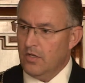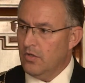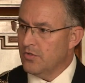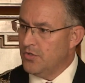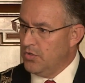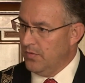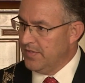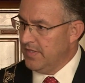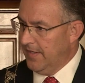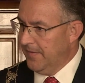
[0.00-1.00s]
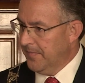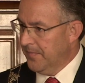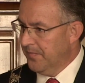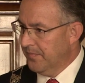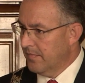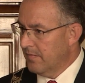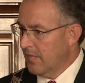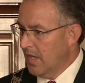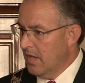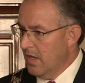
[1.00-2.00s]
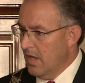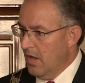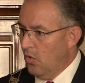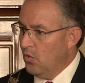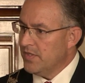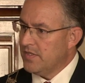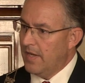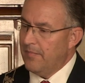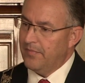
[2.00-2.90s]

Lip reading: constituency, who is